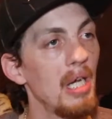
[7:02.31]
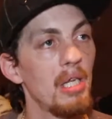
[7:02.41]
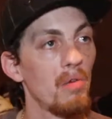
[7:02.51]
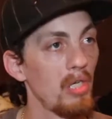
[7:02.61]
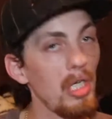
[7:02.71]

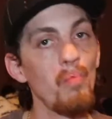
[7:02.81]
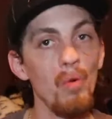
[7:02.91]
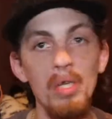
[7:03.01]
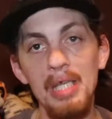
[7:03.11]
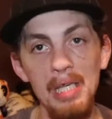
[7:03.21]
So she
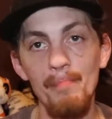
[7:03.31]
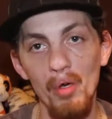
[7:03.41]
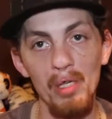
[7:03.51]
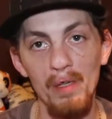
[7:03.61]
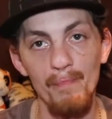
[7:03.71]
will see
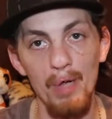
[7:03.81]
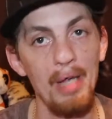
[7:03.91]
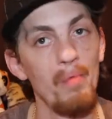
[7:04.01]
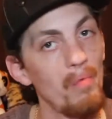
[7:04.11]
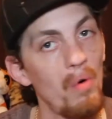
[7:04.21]
Birds of
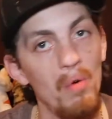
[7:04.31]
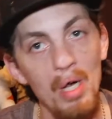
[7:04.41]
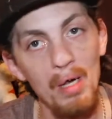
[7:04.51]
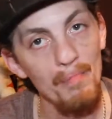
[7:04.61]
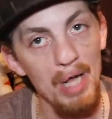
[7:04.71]
Prey. We won't
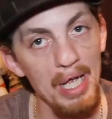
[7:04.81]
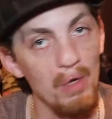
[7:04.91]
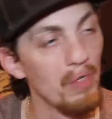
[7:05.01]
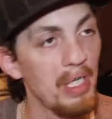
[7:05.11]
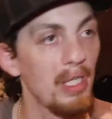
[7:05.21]
probably
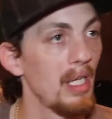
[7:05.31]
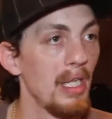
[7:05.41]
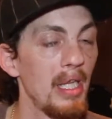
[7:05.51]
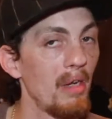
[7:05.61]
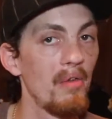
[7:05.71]
go to
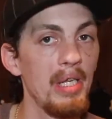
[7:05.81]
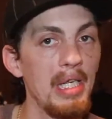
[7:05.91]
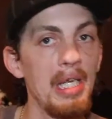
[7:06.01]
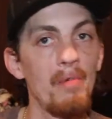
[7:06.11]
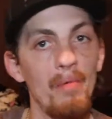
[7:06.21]
the theater and
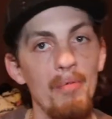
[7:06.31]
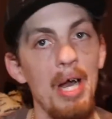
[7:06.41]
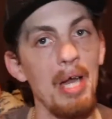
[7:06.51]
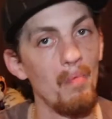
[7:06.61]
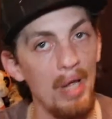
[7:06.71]
see it. We'll
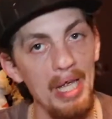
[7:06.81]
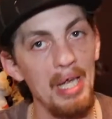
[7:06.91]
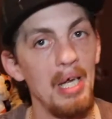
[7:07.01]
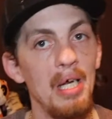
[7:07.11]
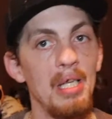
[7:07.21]
probably
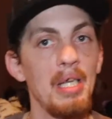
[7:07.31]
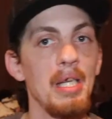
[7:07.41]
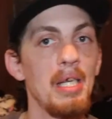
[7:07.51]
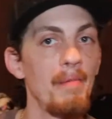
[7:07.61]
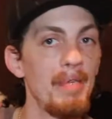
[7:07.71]
wait till
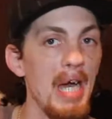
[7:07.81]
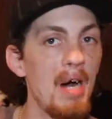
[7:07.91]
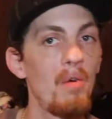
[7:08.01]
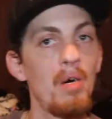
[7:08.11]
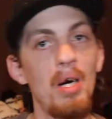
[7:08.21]
it comes
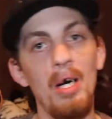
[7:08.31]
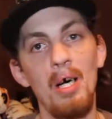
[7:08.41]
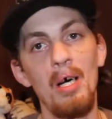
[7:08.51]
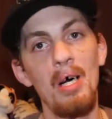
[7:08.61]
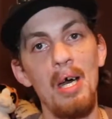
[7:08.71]
out
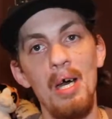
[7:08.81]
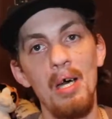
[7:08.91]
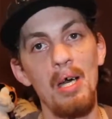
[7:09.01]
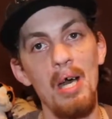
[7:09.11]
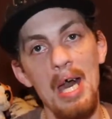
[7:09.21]

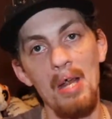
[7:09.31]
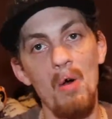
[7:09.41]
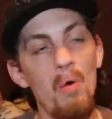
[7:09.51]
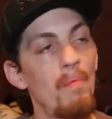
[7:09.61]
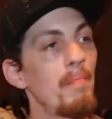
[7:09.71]
at
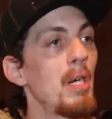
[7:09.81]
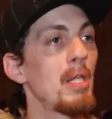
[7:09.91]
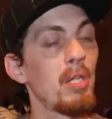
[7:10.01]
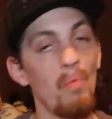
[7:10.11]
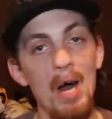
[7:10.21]
home
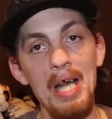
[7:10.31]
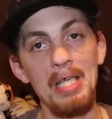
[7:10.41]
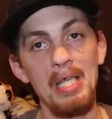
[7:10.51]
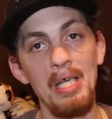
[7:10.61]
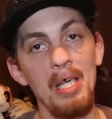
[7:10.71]
to
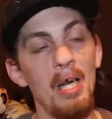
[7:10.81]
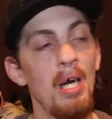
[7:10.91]
watch it.